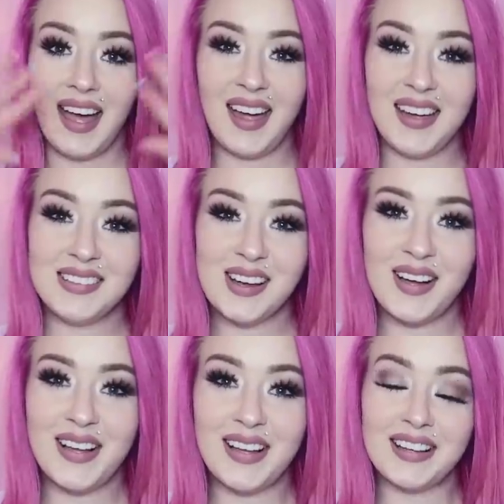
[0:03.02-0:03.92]
Hey
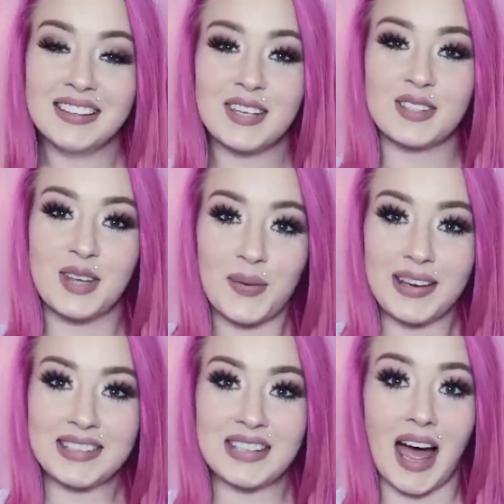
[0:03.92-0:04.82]
dolls! So it
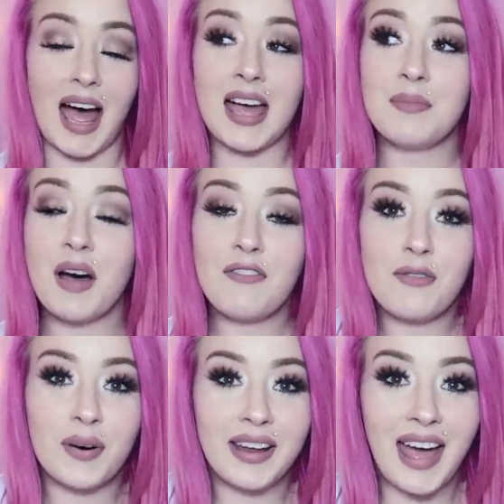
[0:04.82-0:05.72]
is time
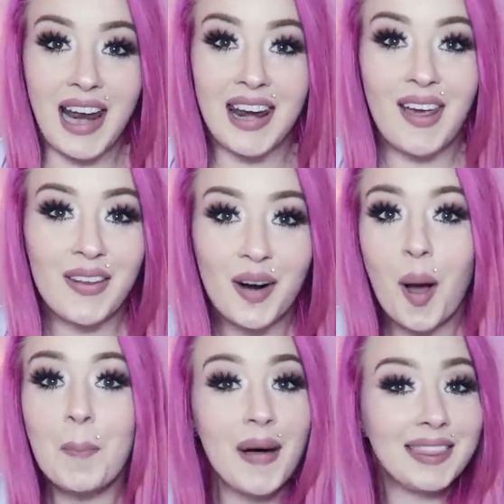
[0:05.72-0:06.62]
for yet
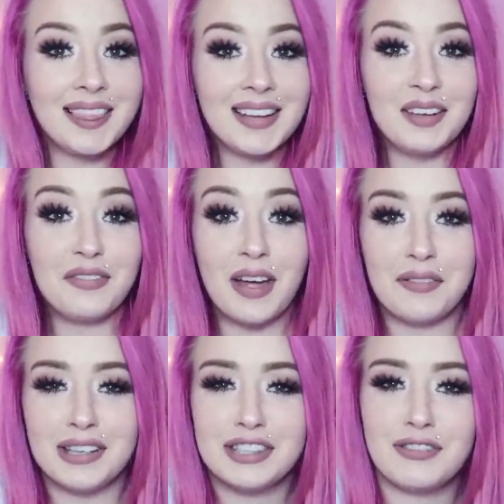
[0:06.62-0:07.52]
another monthly
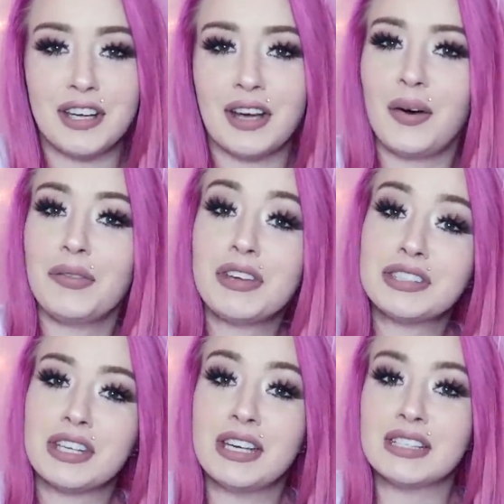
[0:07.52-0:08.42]
favorites video.
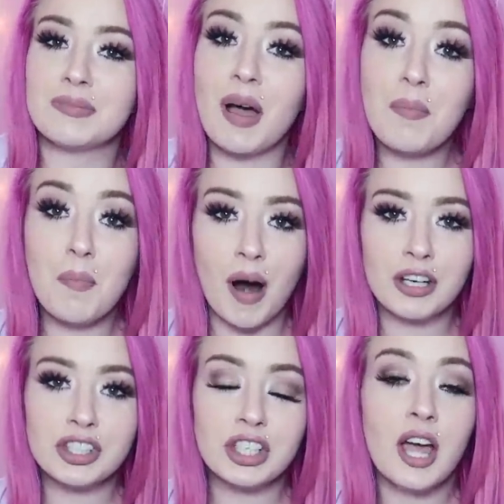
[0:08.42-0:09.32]
This is my
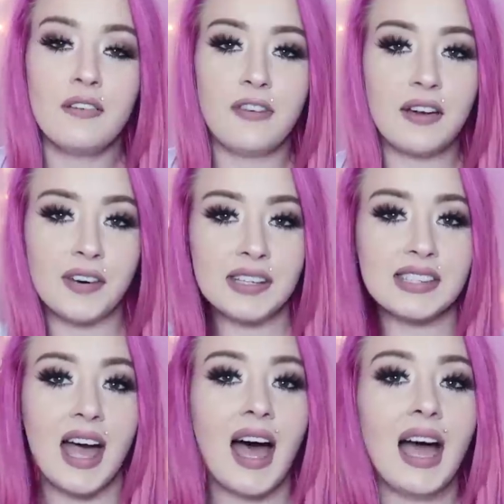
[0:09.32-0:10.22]
March
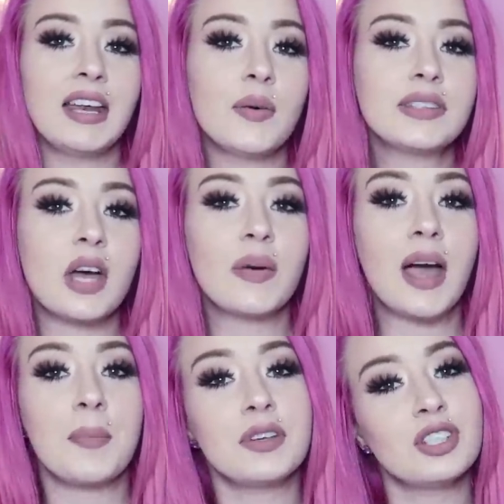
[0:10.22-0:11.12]
favorites. I know it's
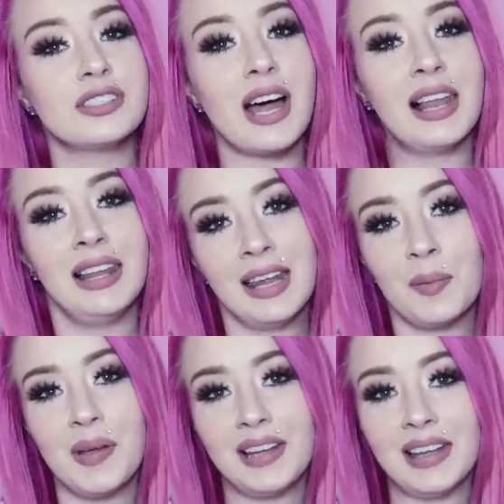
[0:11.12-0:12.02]
going up just a
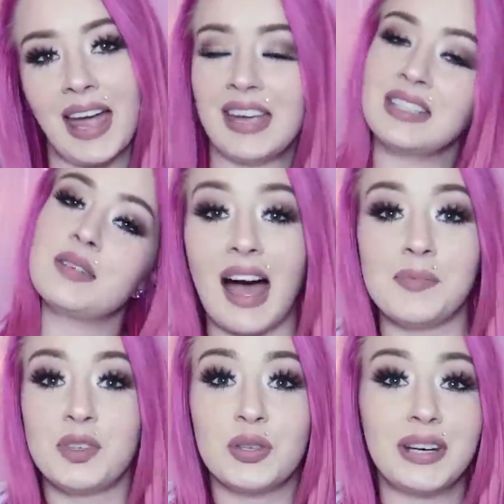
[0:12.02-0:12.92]
little bit late.
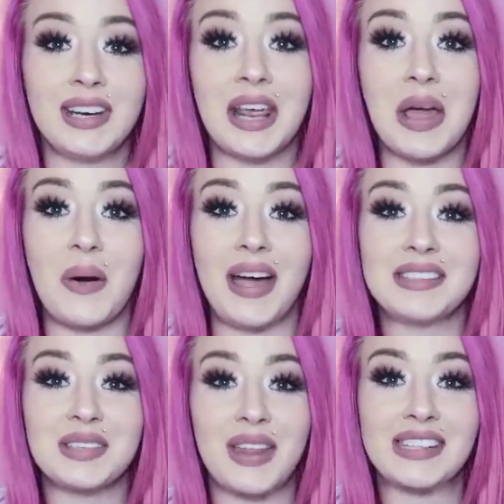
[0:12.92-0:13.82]
I'm doing it
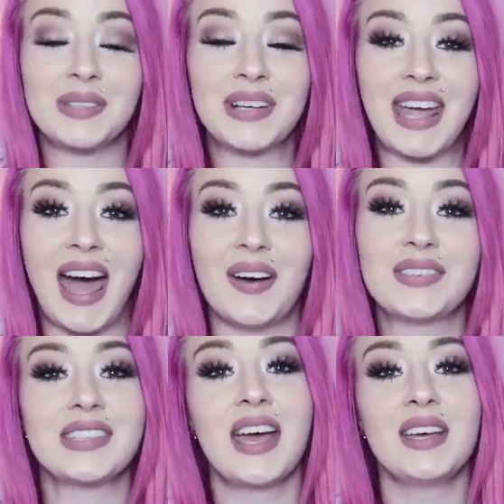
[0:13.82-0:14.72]
anyway, so that's what
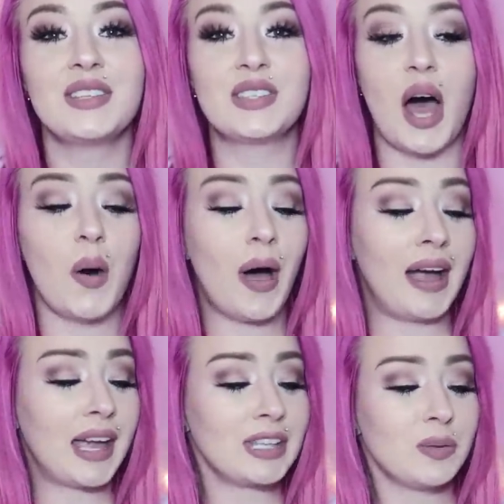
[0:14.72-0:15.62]
counts. So
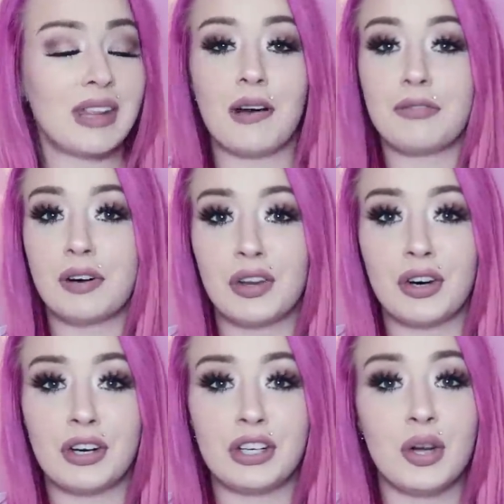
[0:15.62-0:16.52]
I guess without
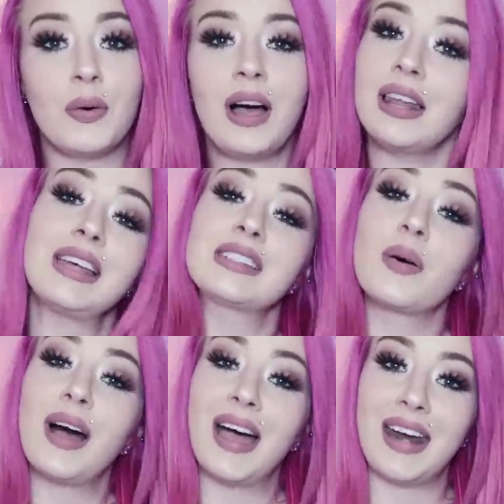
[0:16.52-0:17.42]
further ado, let's
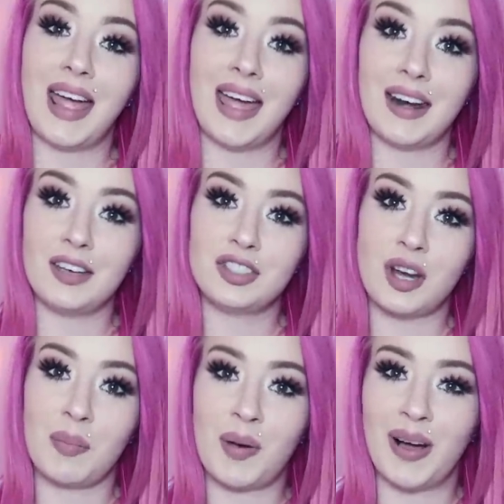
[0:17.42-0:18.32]
go ahead and
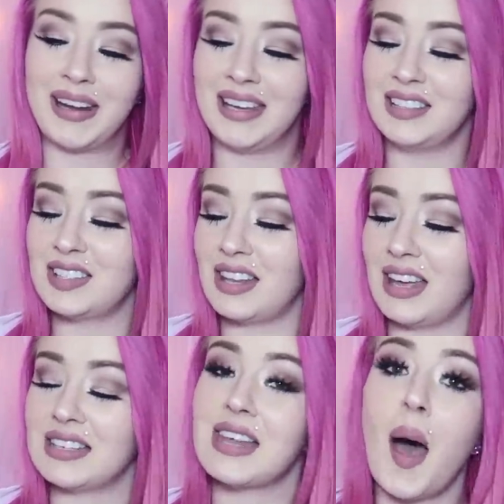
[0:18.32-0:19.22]
jump on into this.